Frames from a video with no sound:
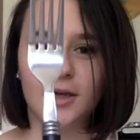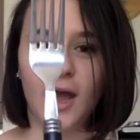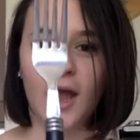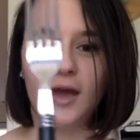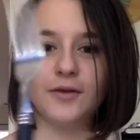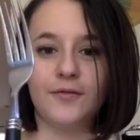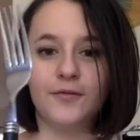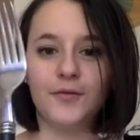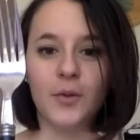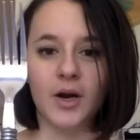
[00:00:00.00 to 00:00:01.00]
And
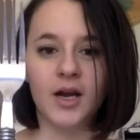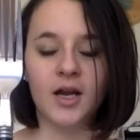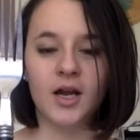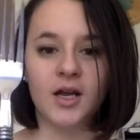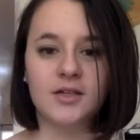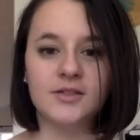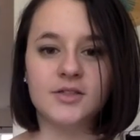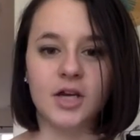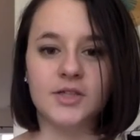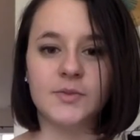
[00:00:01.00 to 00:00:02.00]
fork
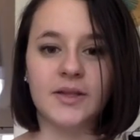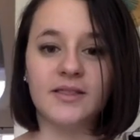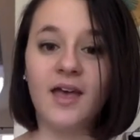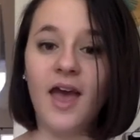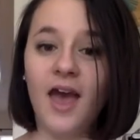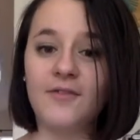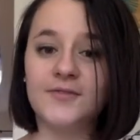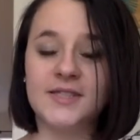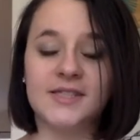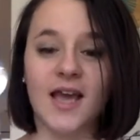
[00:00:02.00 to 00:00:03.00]
starts with the F
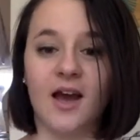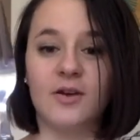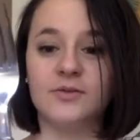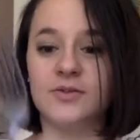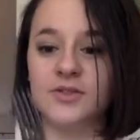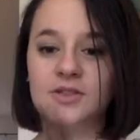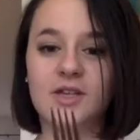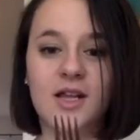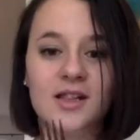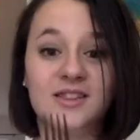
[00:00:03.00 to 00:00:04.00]
sound.
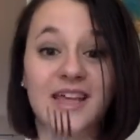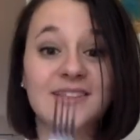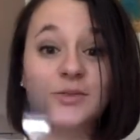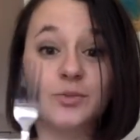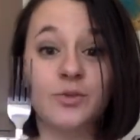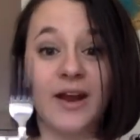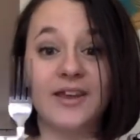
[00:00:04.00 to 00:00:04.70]
Let's write